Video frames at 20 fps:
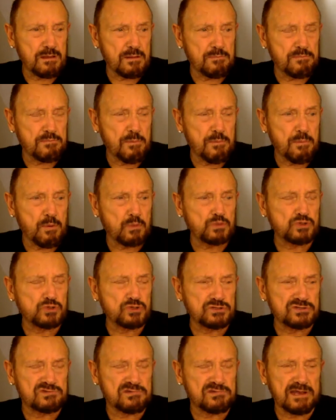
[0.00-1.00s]

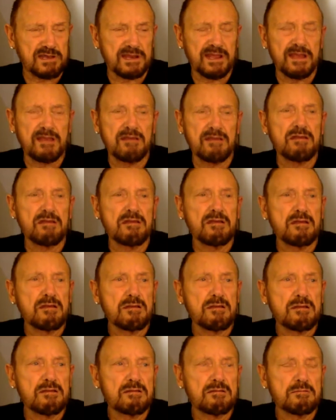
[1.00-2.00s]
proportions, really,
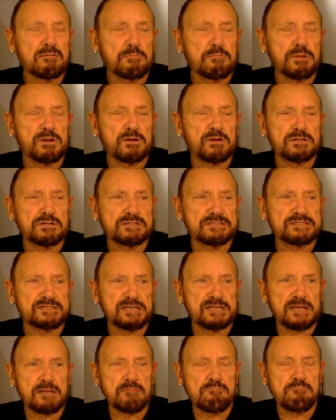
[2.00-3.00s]
because
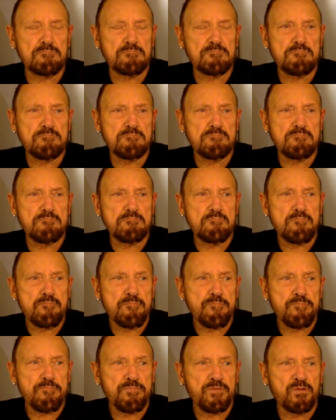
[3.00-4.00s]

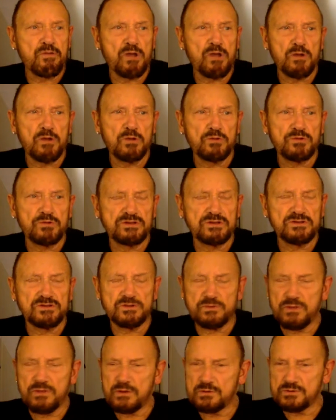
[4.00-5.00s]
you know, you didn't
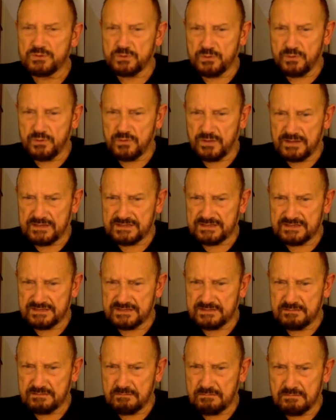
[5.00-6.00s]
do those sort of things
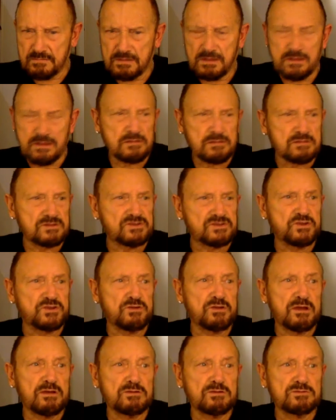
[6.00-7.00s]
in the
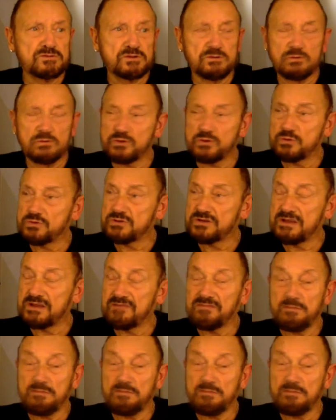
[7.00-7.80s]
studios, or you didn't have the